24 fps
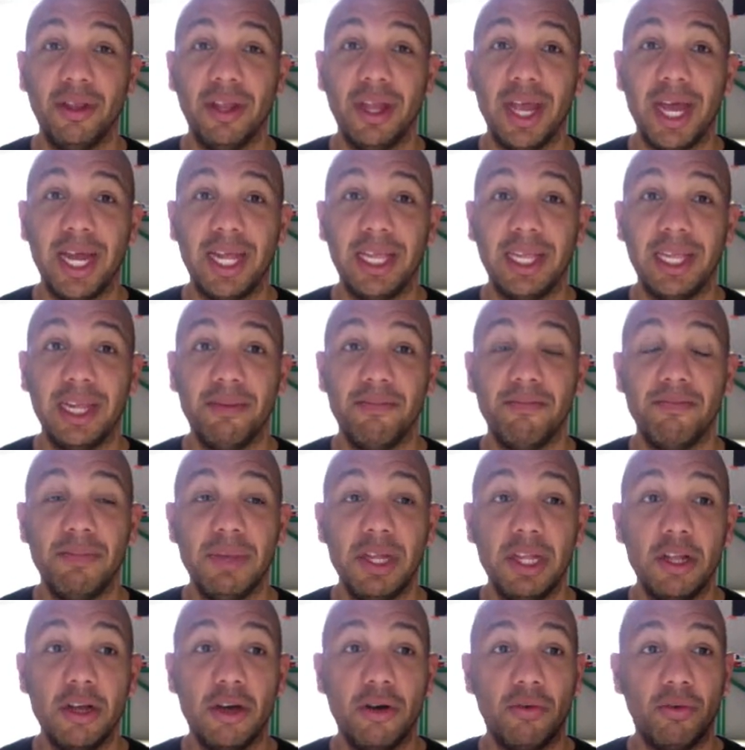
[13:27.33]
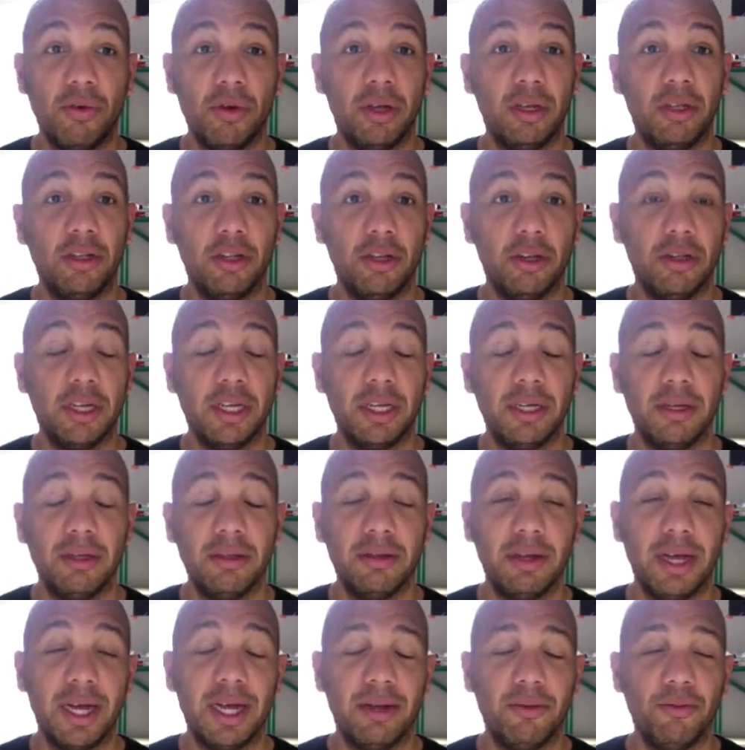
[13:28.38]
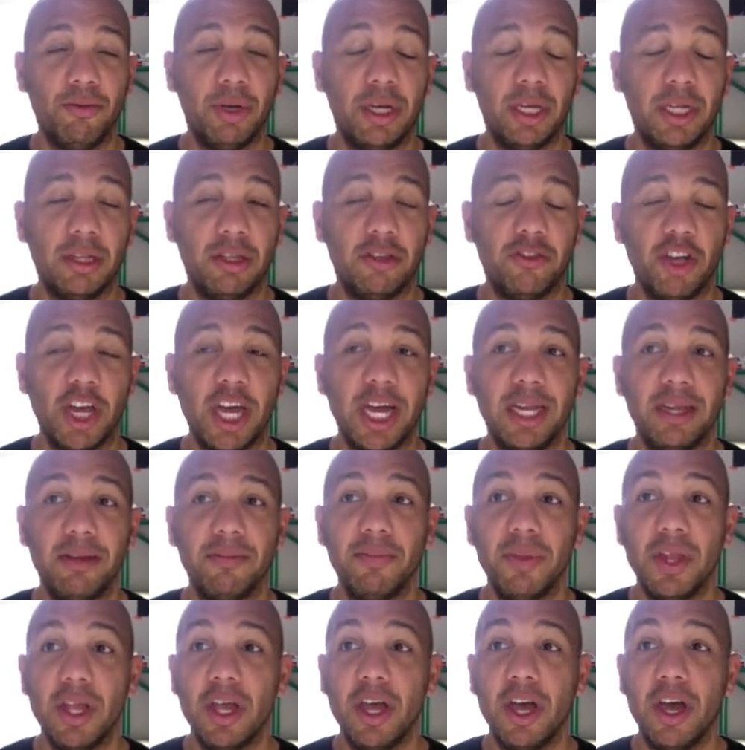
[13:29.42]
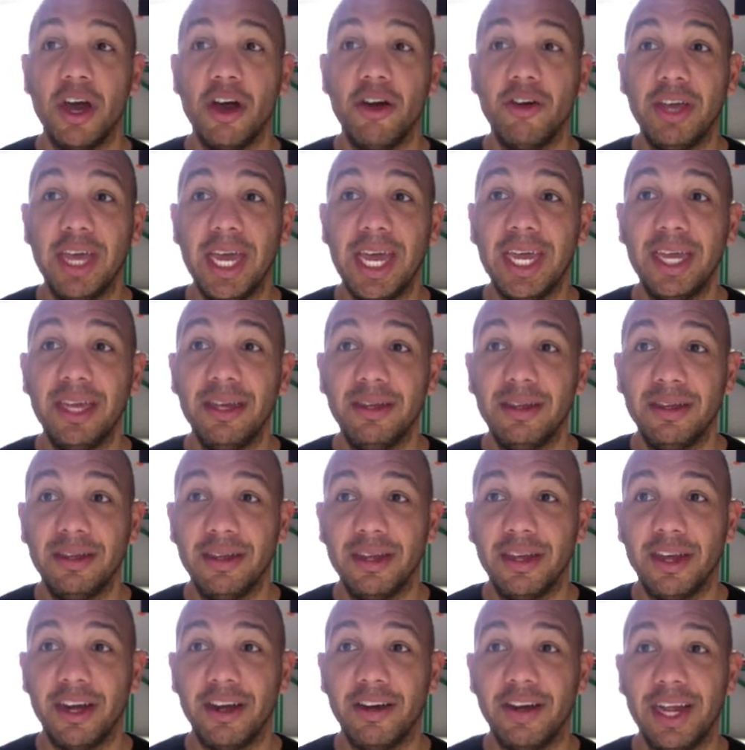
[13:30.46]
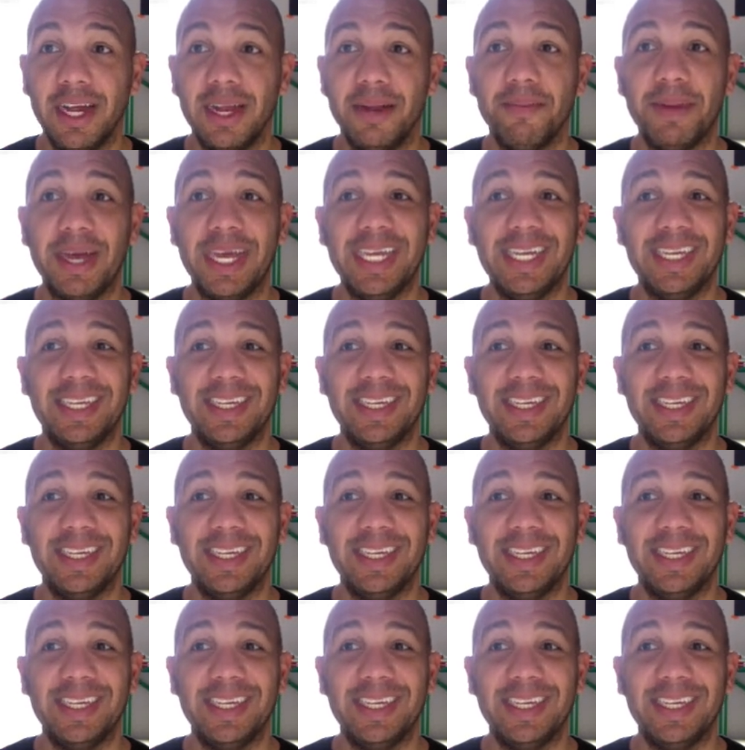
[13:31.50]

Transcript: and let me know, you know, like we can chat. Okay. All right. Bye.